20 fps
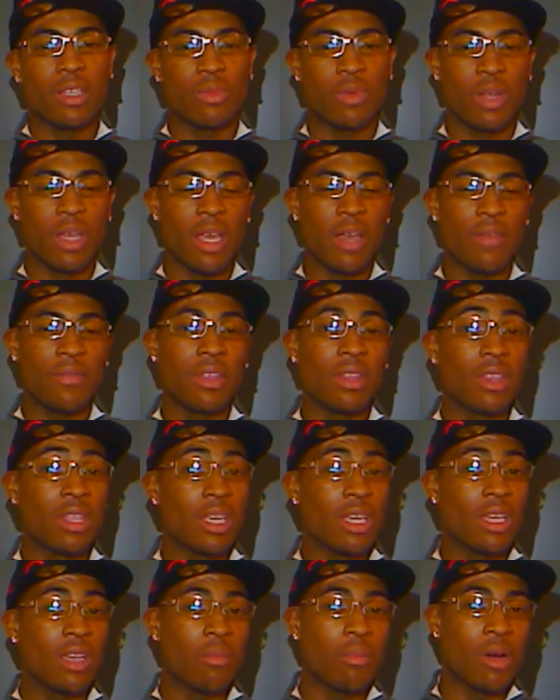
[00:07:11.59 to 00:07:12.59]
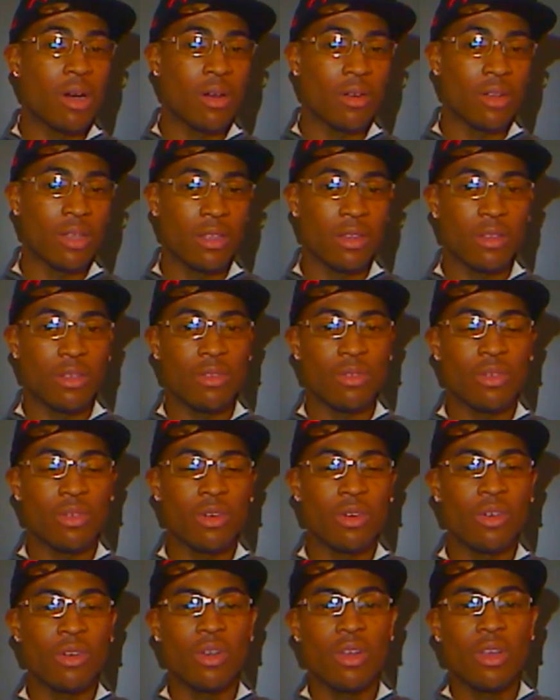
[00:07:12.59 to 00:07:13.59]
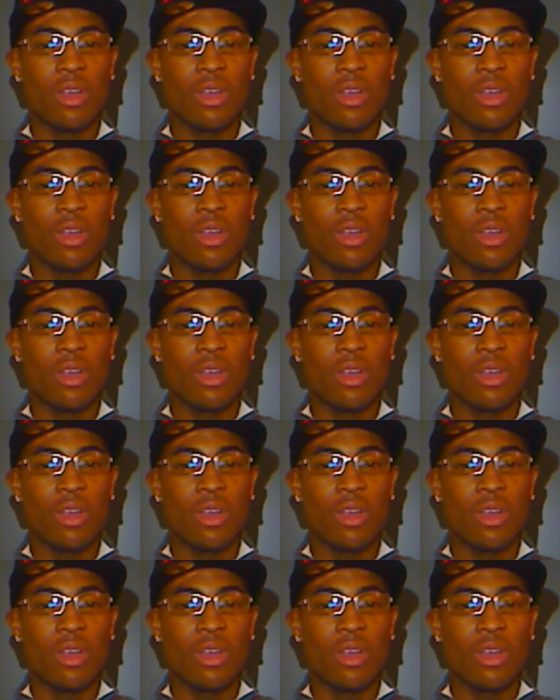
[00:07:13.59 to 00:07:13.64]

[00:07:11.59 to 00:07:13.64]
where they have to think about it, you know,